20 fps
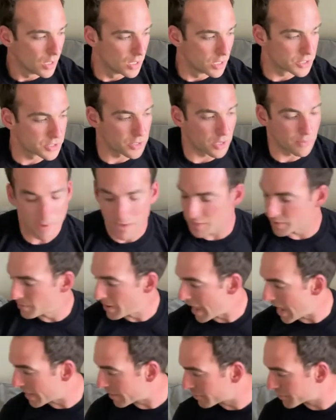Let's talk about some
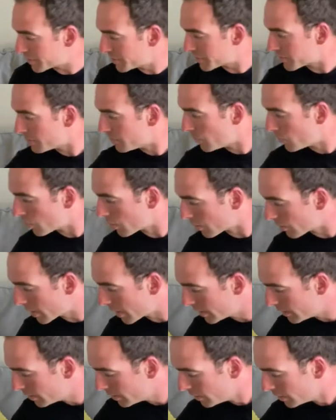accuracy some more,
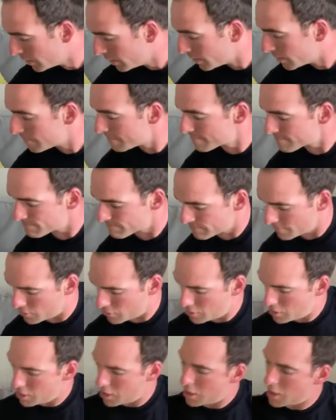right?
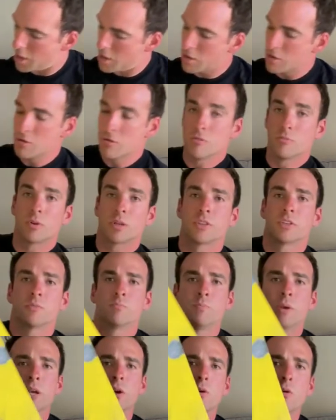Oh, with this
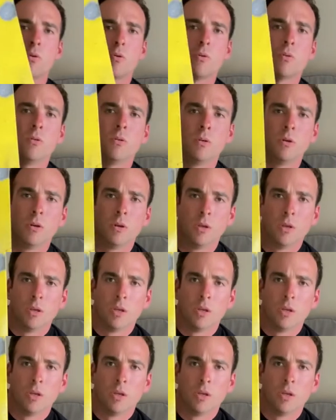big old